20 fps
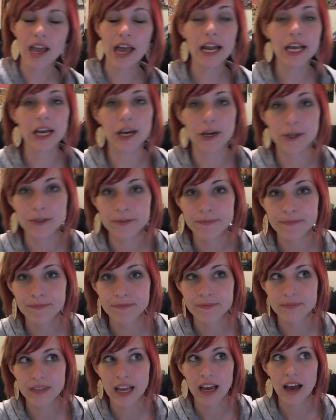Anywho,
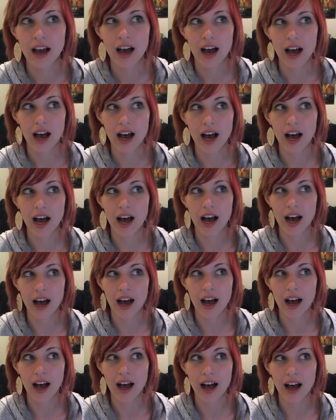
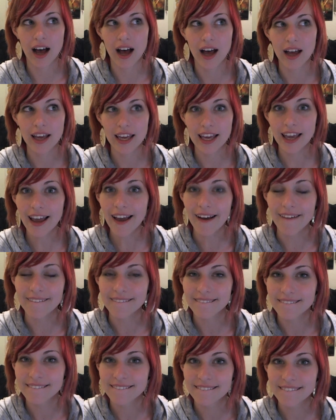uh, yeah.
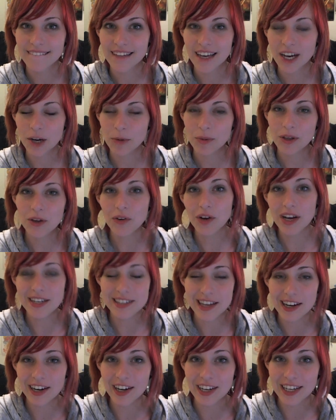I hope that you
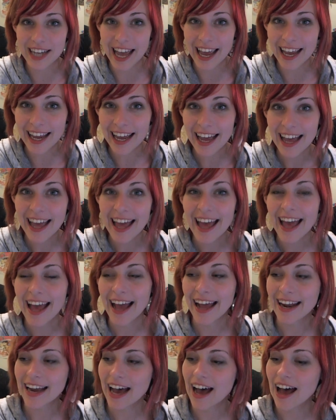guys had a good day,
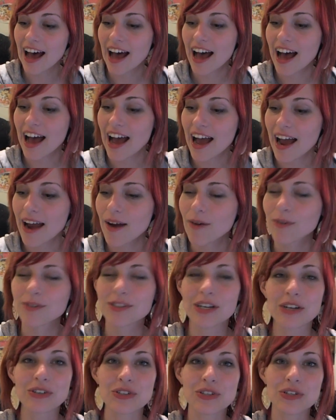and I will
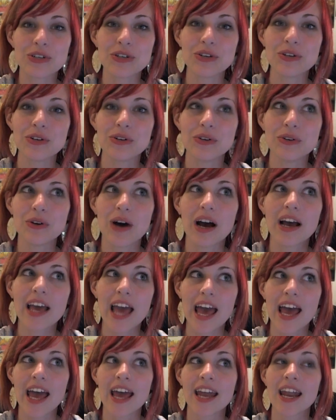talk to you
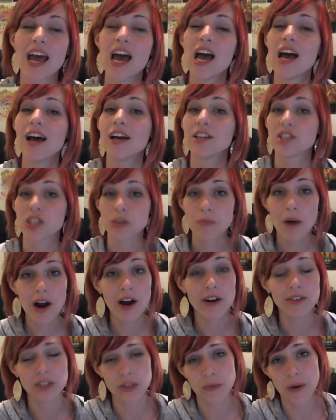again
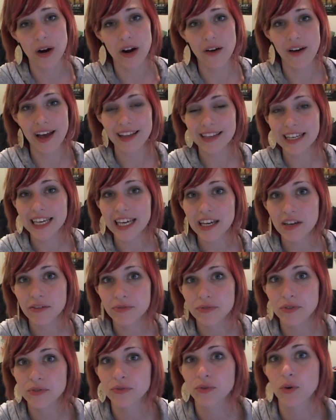tomorrow. Tomorrow I
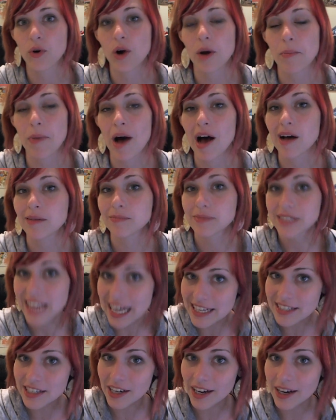leave for Palm
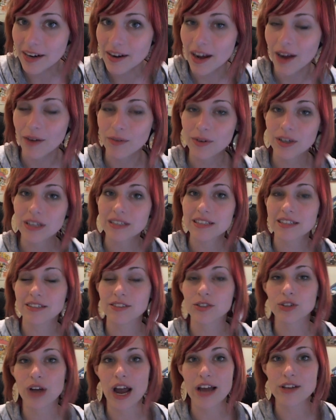Desert. I will
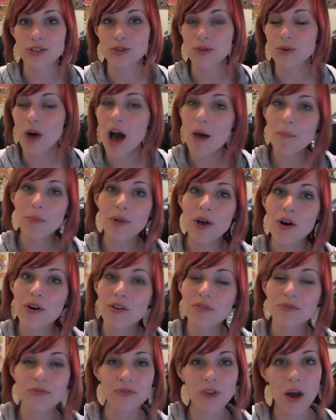still try to
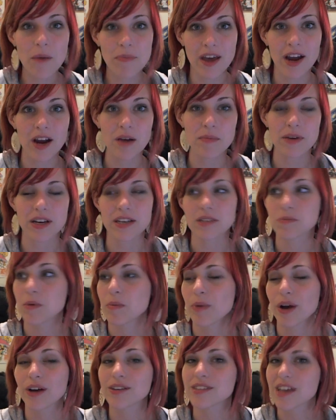upload from there because
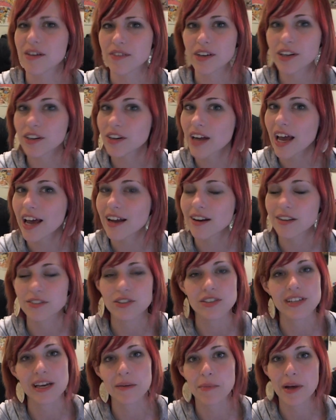my parents have internet. I'll
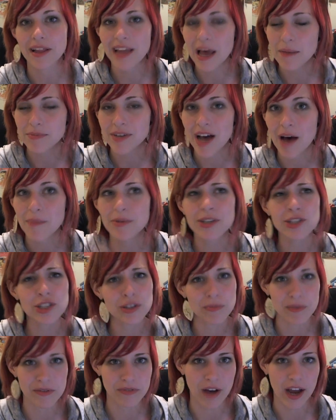just take my laptop and it
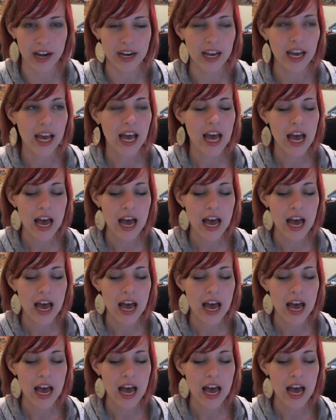should be fine.